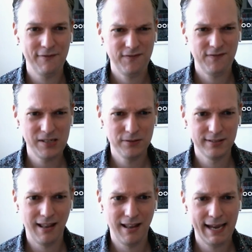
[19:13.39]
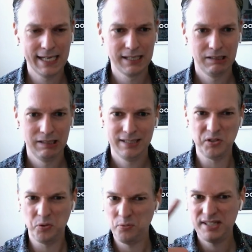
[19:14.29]
it feels like
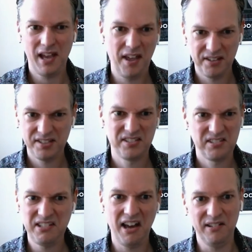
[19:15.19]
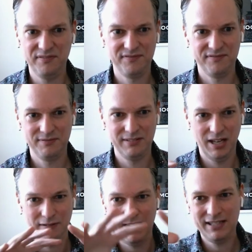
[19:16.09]
there's all this other stuff
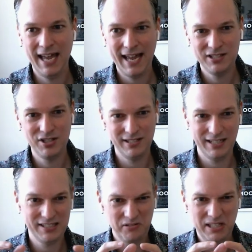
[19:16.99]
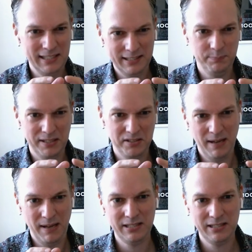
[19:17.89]
around the edge, and there's only a little bit
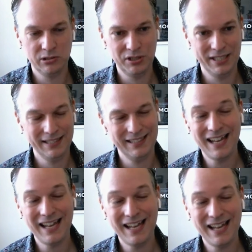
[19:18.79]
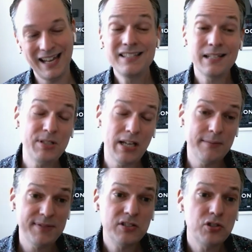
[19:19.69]
of domain logic. And sometimes that's
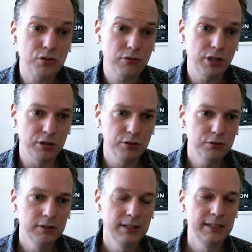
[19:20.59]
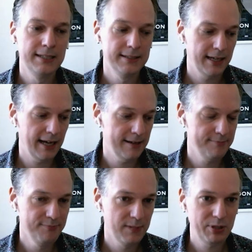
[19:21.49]
true, but
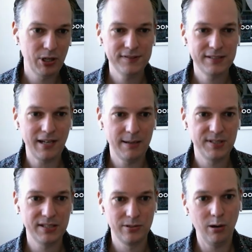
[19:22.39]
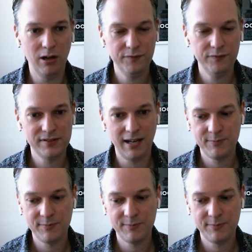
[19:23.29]
oftentimes it's not. Oftentimes